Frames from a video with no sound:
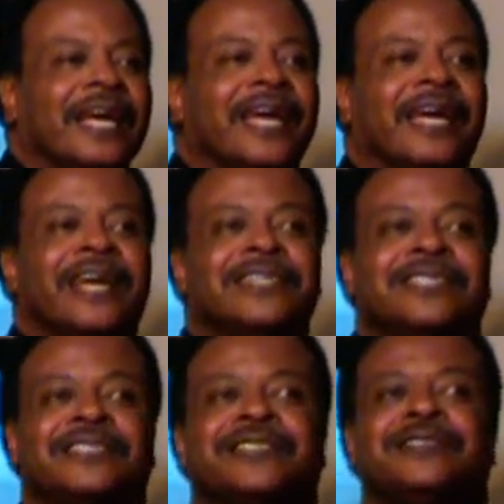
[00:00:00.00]

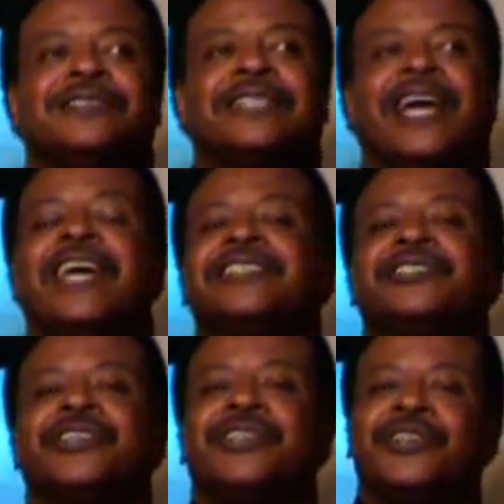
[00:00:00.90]
And the
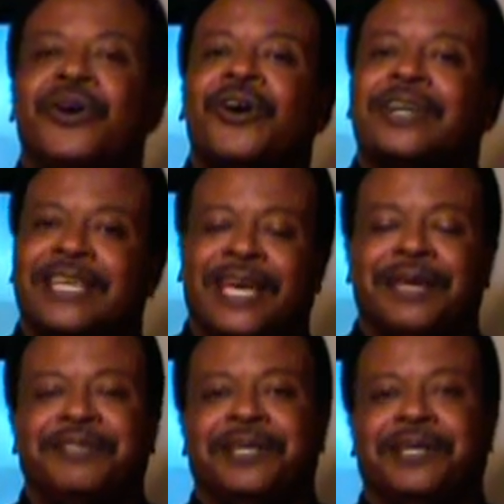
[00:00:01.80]
angel of the Lord
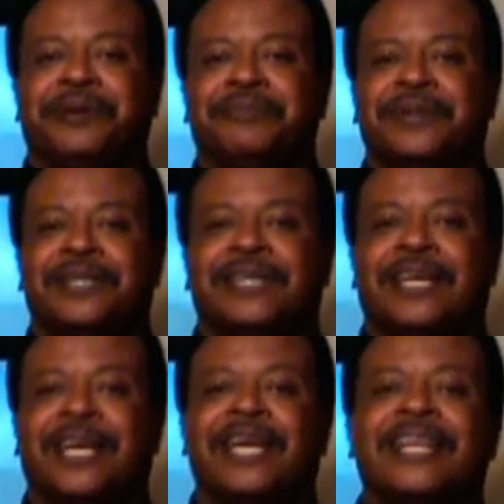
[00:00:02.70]
came to him
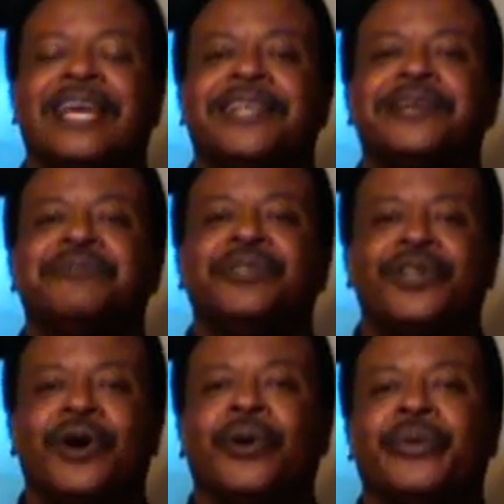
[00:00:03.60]
and let him
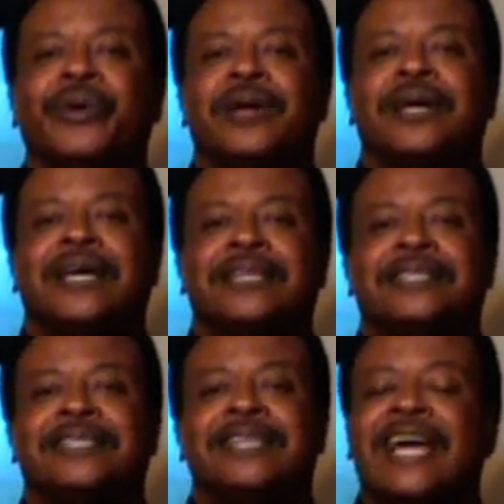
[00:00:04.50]
know
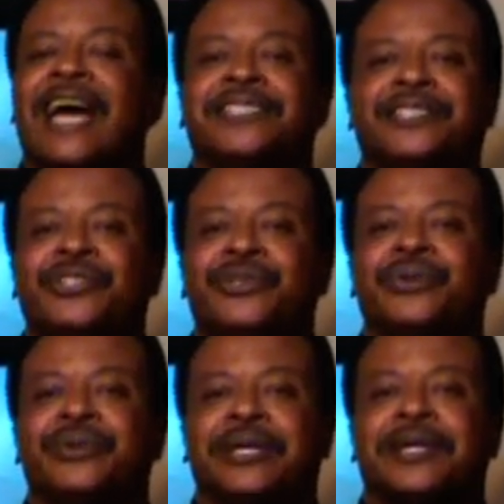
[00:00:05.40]
not to
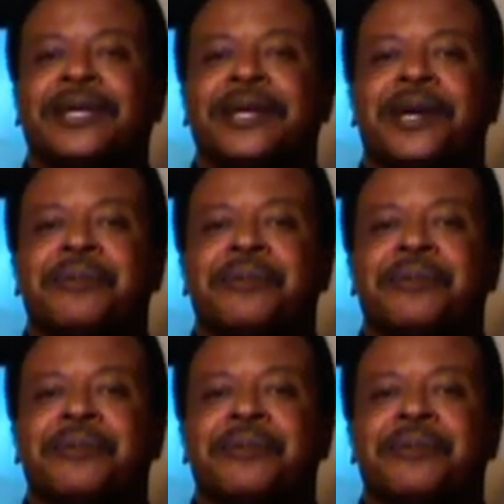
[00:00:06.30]
do it